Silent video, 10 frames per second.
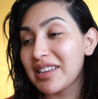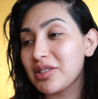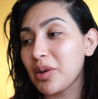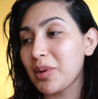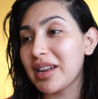
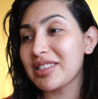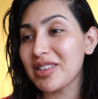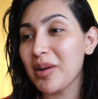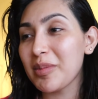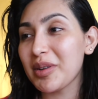So when I
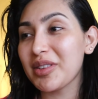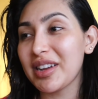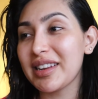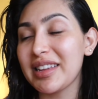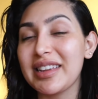saw my brother
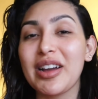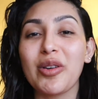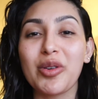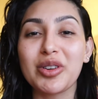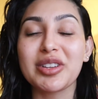Edi
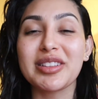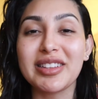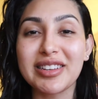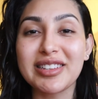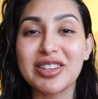order the
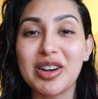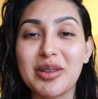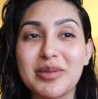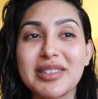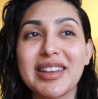Lucky
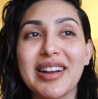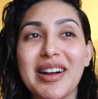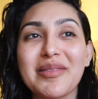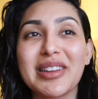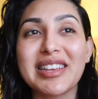Charms
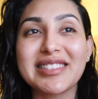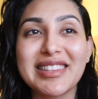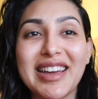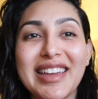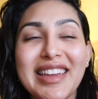um, last
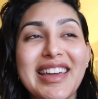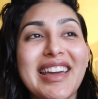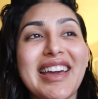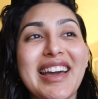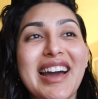night,
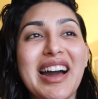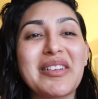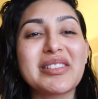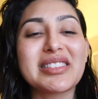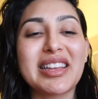
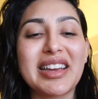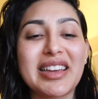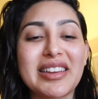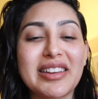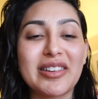I was
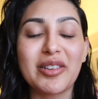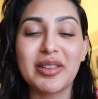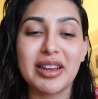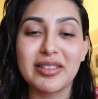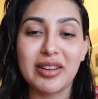like, oh
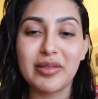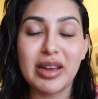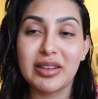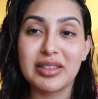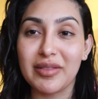yeah, no,
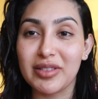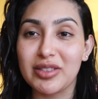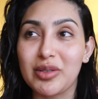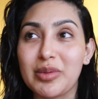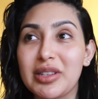I
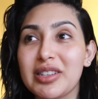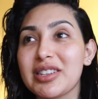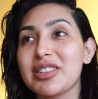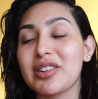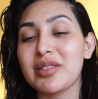definitely don't want
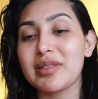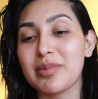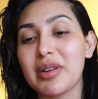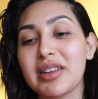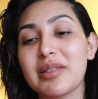Lucky Charms. They're
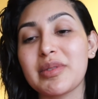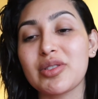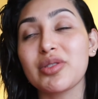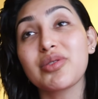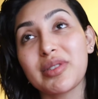probably gonna be
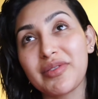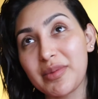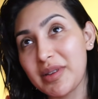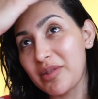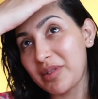too sweet
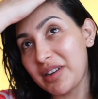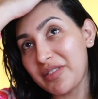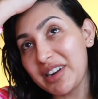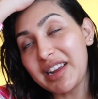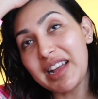for me or
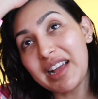whatever.